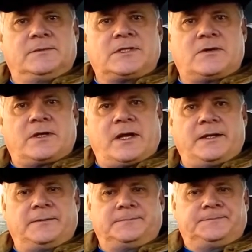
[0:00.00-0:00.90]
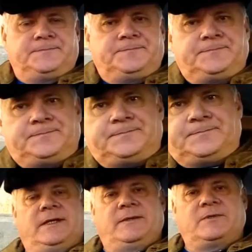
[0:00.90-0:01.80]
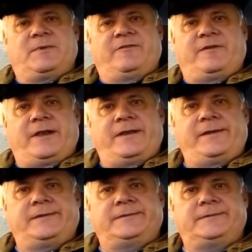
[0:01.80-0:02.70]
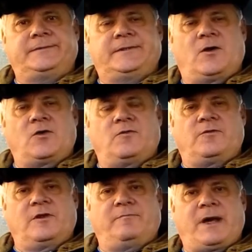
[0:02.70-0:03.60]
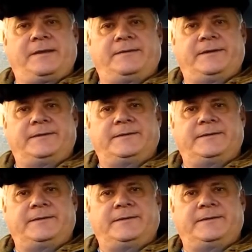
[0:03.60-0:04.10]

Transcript: It was okay. It was a bit of fun. I got full of mud